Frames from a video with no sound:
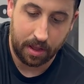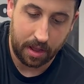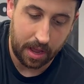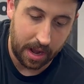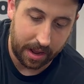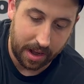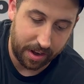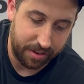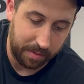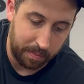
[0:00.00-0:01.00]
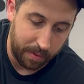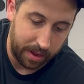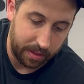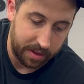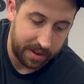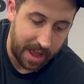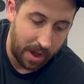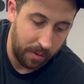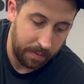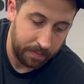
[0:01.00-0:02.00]
and I can actually bring this
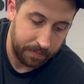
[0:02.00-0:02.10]
out.